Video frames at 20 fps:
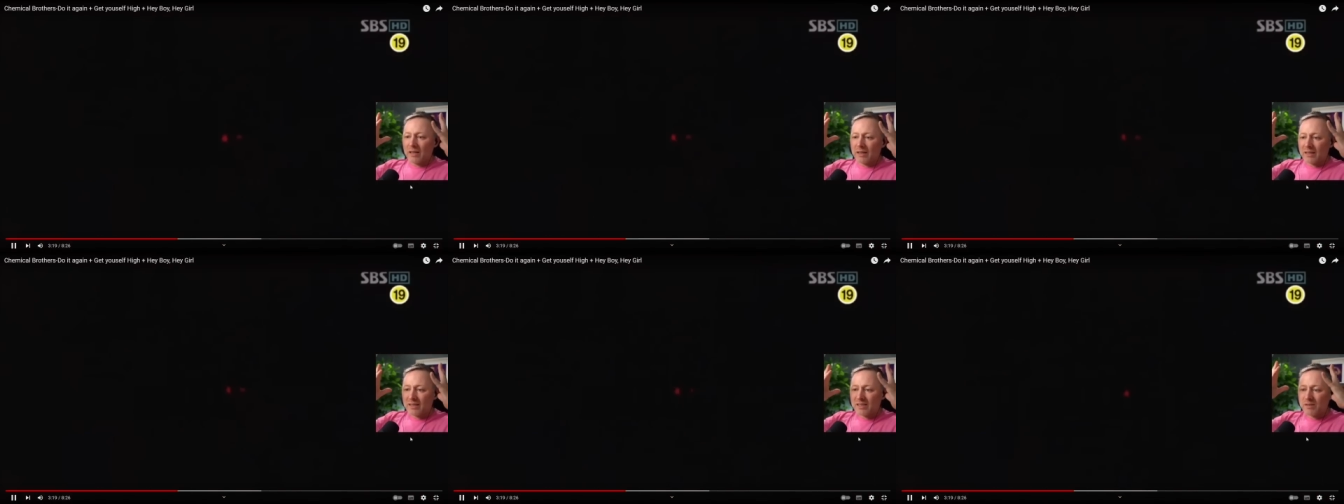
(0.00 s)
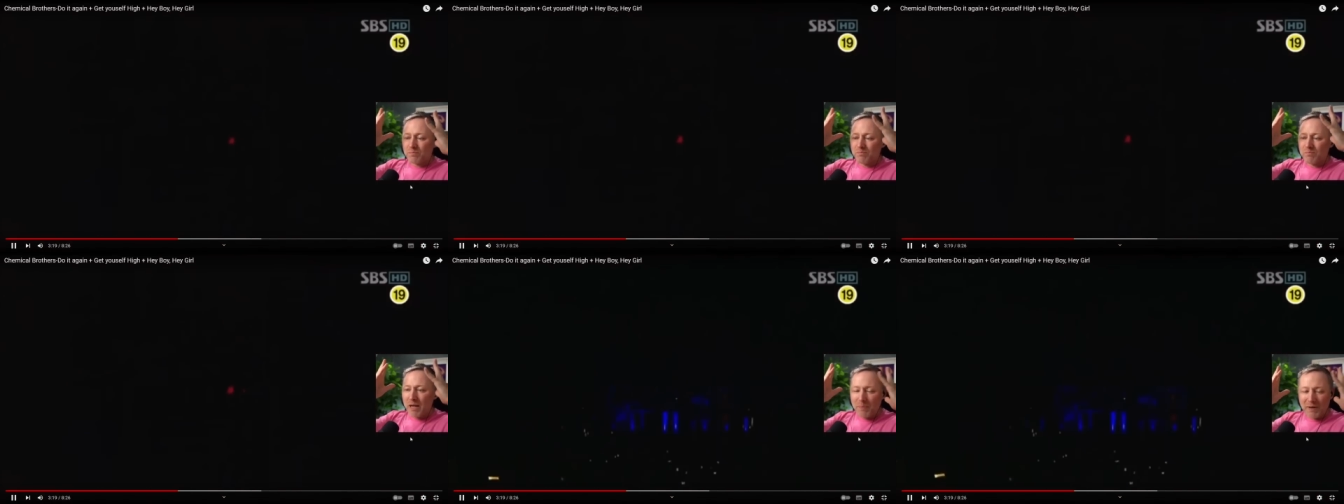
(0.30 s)
there's
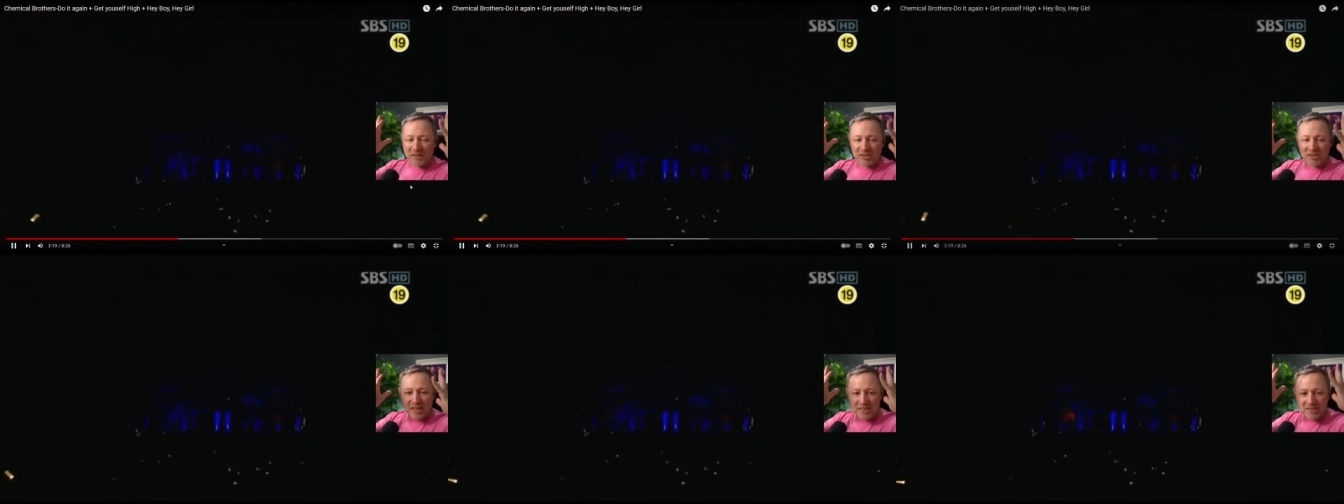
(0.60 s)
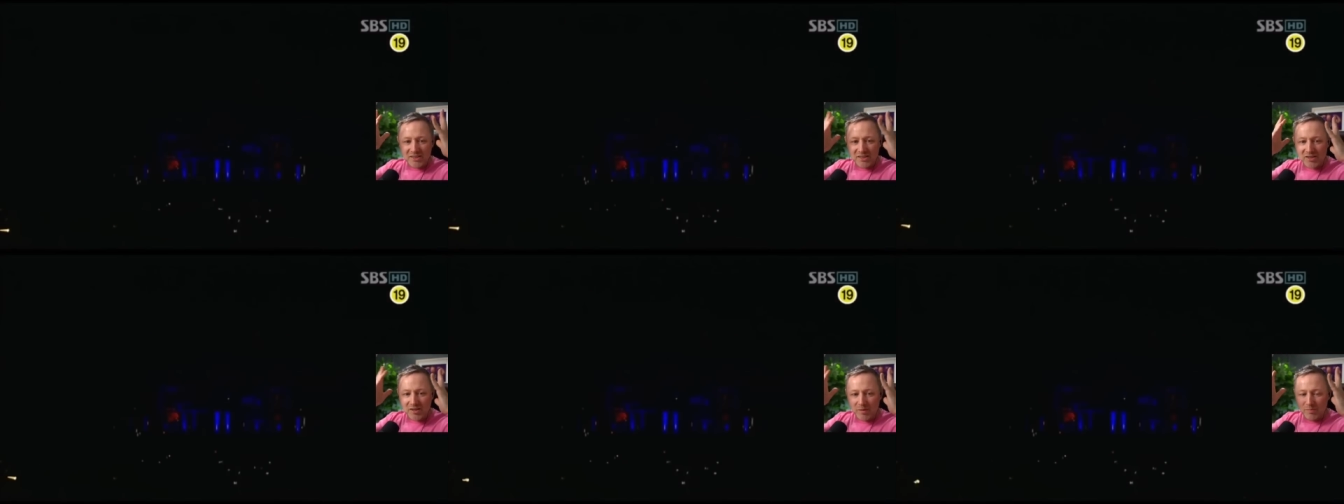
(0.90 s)
maybe a chance
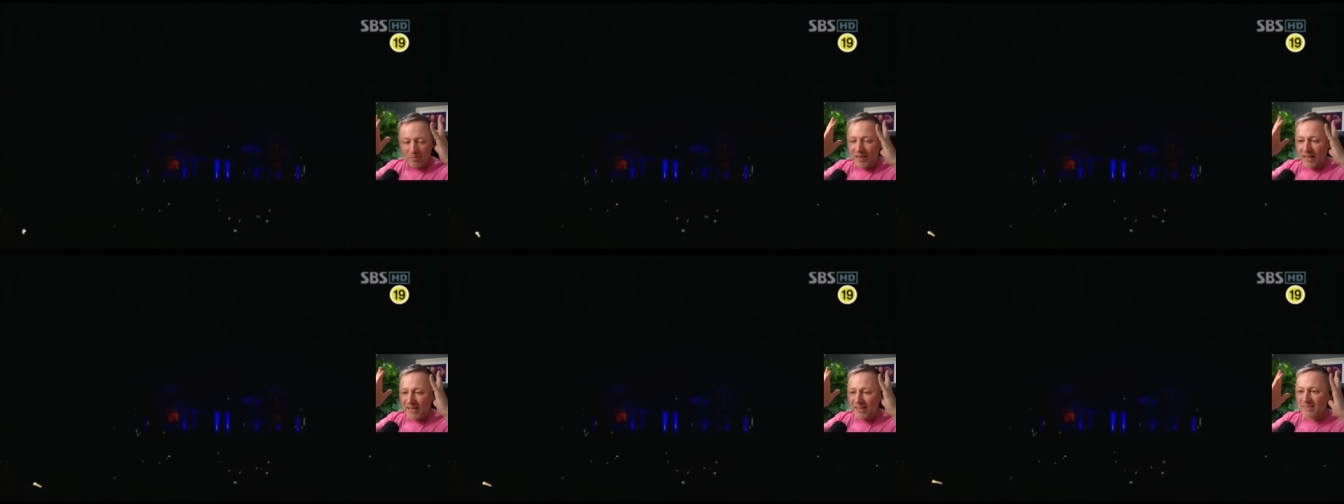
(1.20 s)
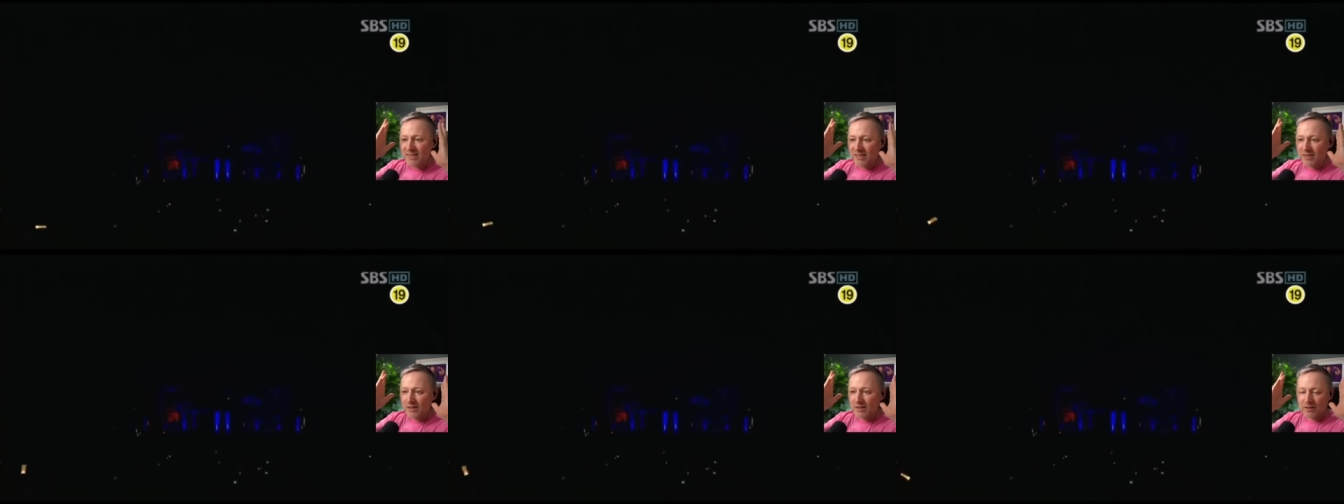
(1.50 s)
of something
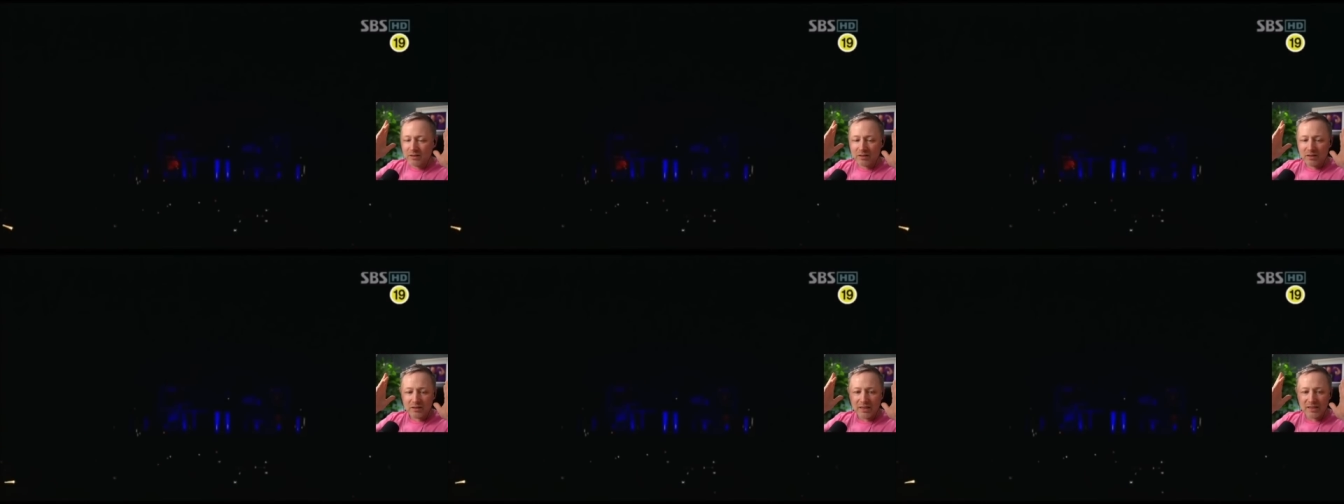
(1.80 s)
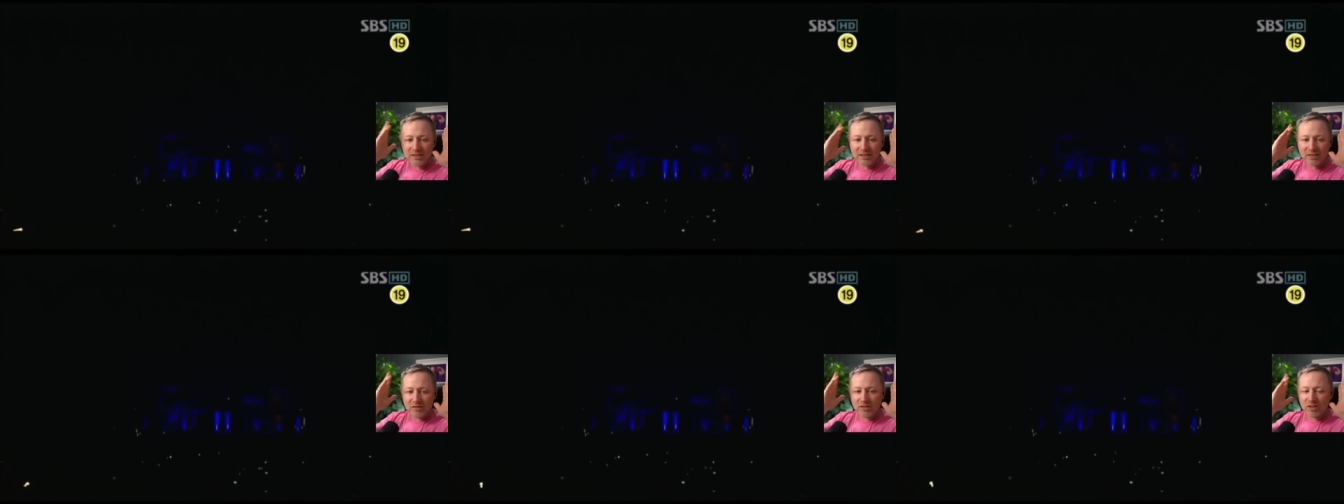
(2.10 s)
nice there. That
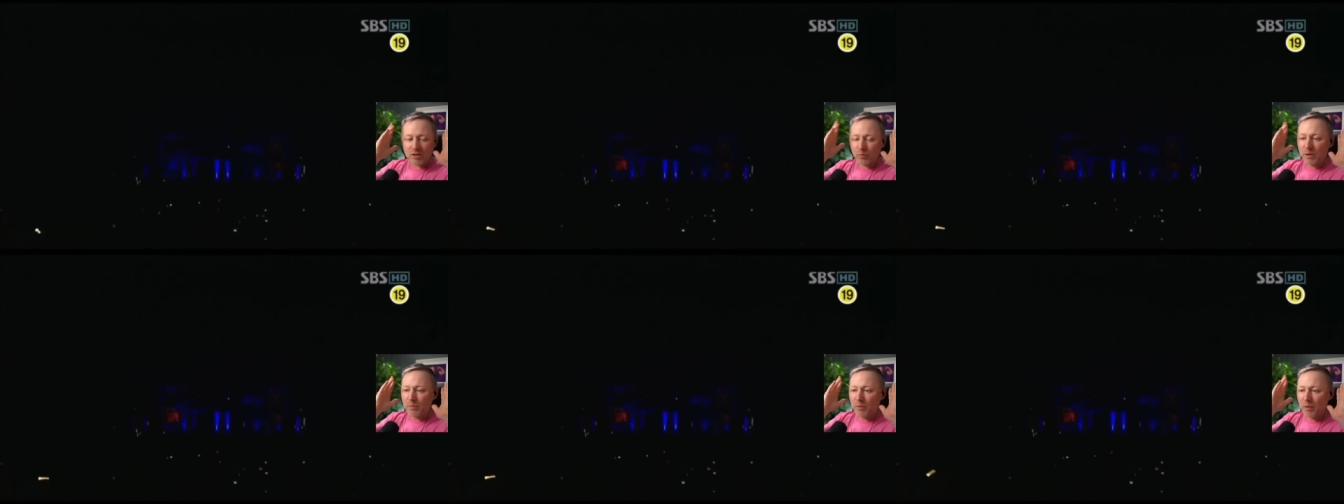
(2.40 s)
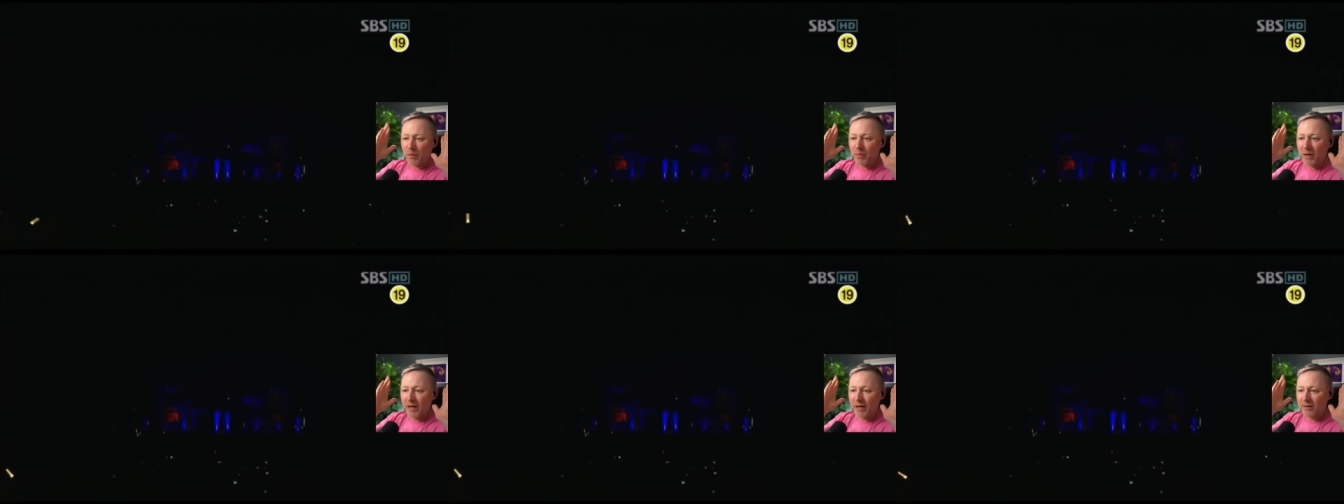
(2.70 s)
sounds a wee
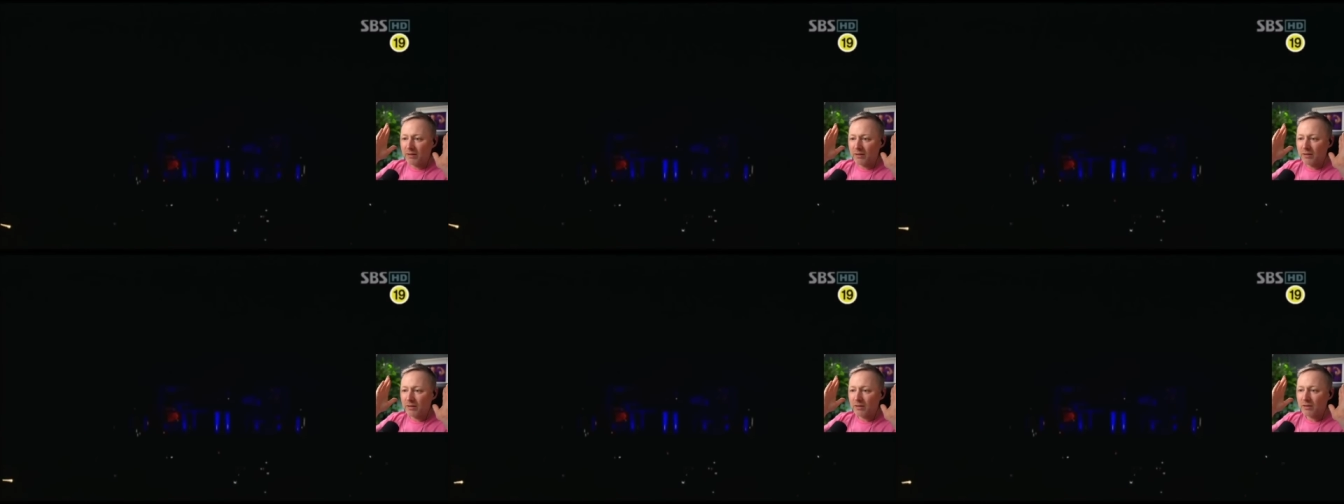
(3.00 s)
bit better.